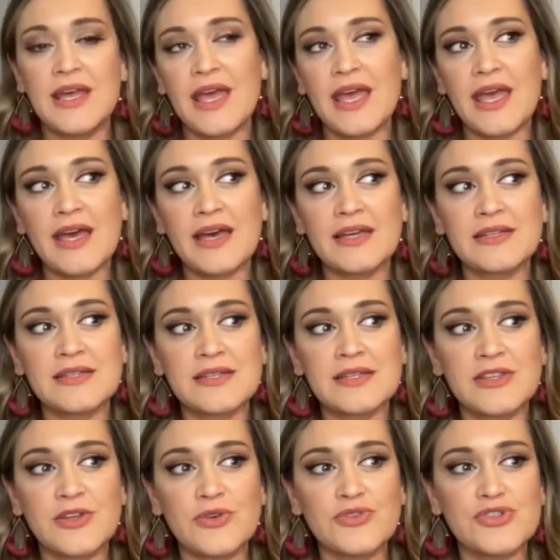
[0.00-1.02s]
And
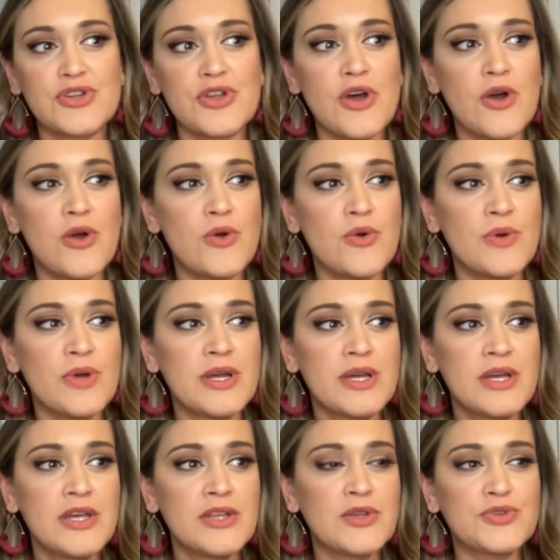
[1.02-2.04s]
there's no
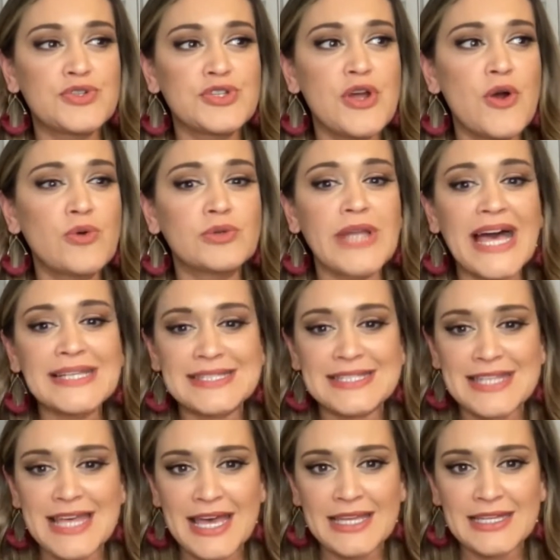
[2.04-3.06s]
less
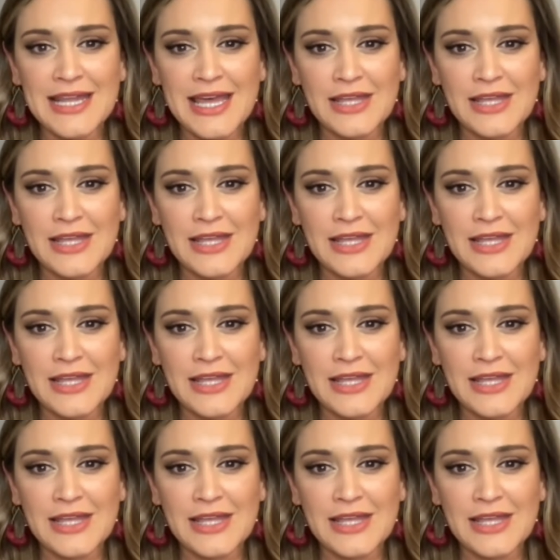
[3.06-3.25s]
than,